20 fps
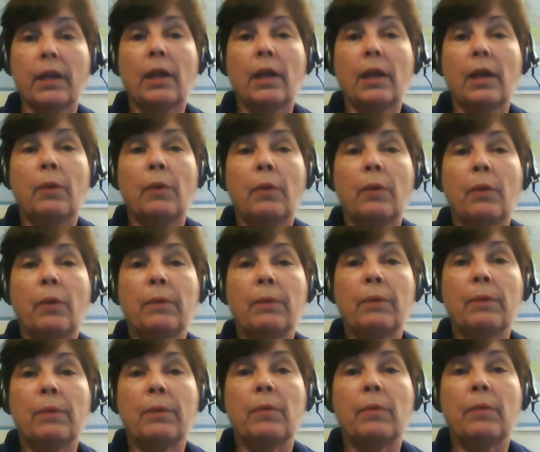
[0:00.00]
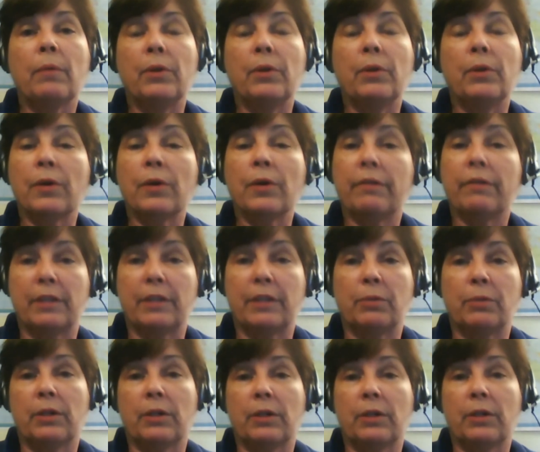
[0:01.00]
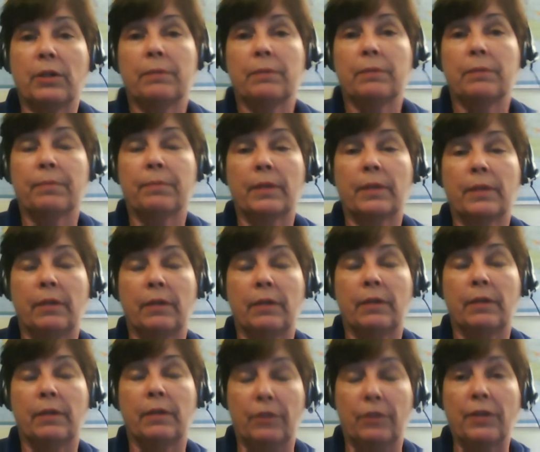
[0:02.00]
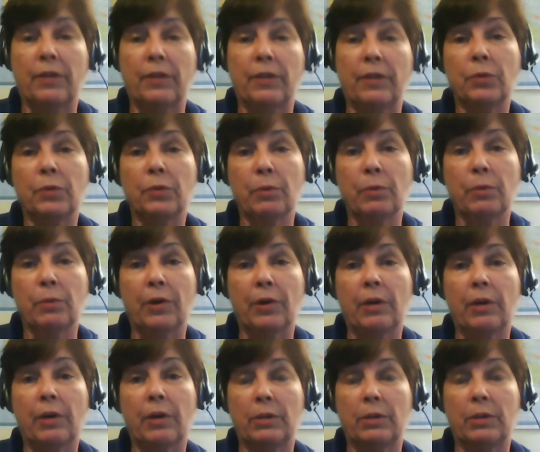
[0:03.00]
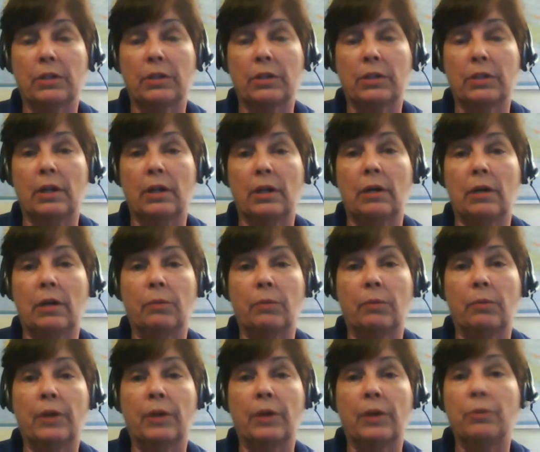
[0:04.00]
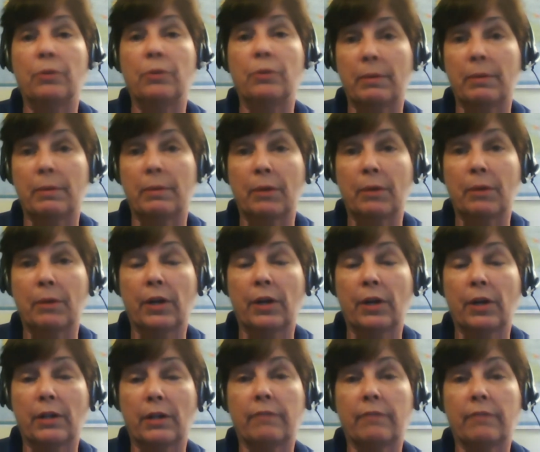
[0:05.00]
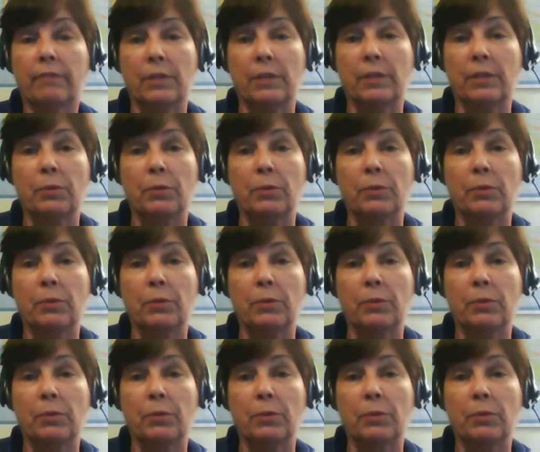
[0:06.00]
Well, when you're on Facebook, if that's where you're marketing, which is where I do most of my marketing is on Facebook,